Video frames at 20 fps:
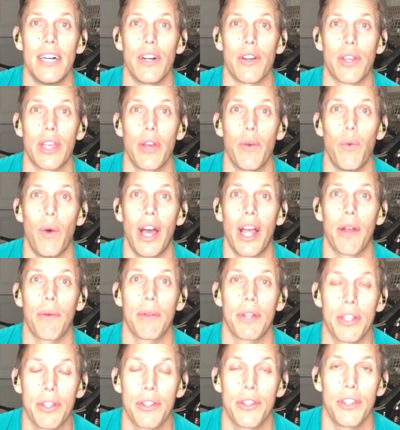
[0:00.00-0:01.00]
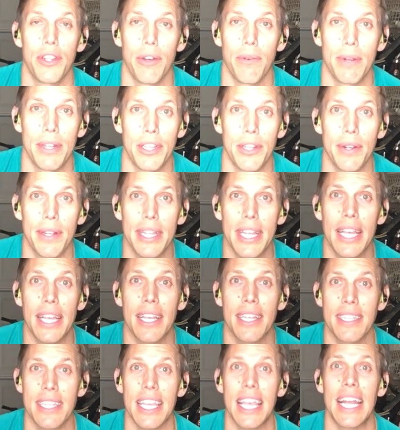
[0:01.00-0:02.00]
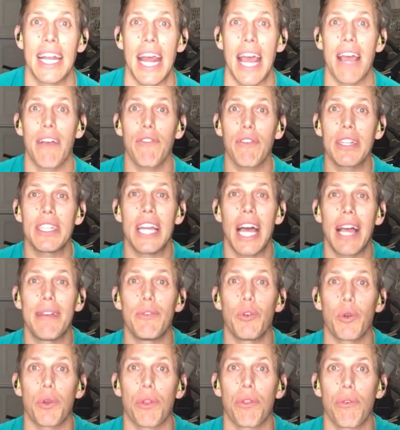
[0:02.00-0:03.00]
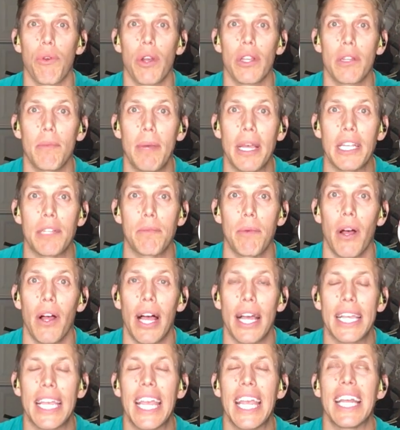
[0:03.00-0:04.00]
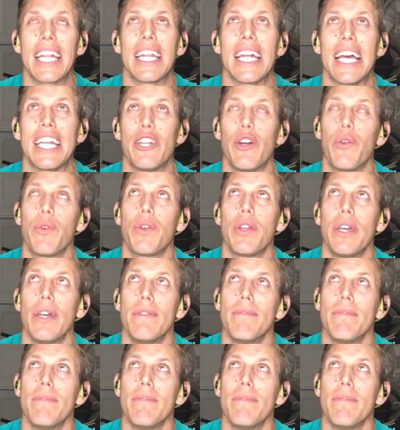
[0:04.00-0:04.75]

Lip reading: Okay, why are we doing that? Because again, every time you were throwing the baseball, I don't